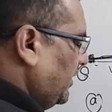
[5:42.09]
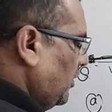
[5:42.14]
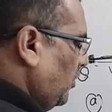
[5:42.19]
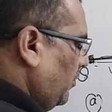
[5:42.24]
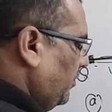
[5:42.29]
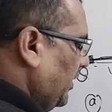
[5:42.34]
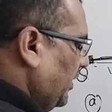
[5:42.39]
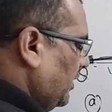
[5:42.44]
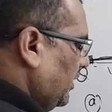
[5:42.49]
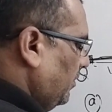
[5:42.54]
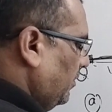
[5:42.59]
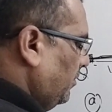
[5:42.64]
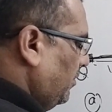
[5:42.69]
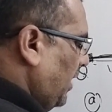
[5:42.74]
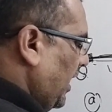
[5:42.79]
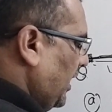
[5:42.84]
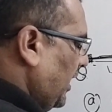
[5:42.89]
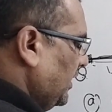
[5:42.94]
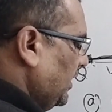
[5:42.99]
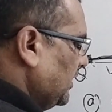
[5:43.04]
now become
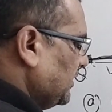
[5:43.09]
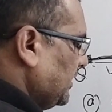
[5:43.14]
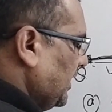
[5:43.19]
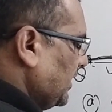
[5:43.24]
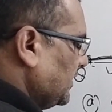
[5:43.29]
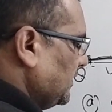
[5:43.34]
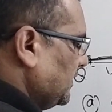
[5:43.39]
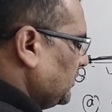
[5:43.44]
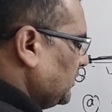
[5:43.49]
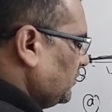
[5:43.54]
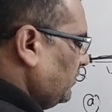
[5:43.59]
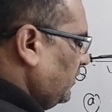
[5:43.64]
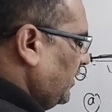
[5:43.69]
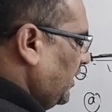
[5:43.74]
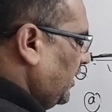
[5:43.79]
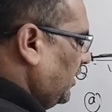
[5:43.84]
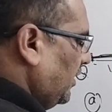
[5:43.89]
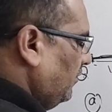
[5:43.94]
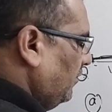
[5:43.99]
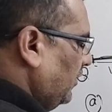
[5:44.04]
minus x
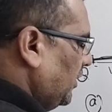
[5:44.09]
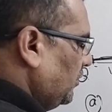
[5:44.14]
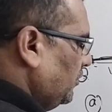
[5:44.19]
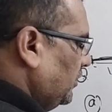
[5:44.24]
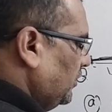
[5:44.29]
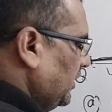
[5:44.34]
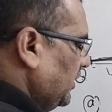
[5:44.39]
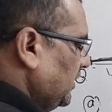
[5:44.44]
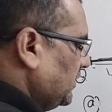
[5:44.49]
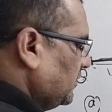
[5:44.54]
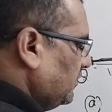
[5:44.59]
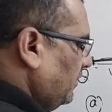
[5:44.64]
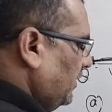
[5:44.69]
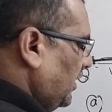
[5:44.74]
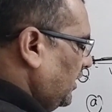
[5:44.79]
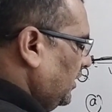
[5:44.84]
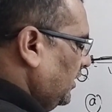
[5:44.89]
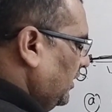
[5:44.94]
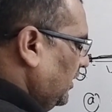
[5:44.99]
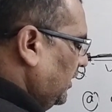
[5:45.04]
square equal to d square,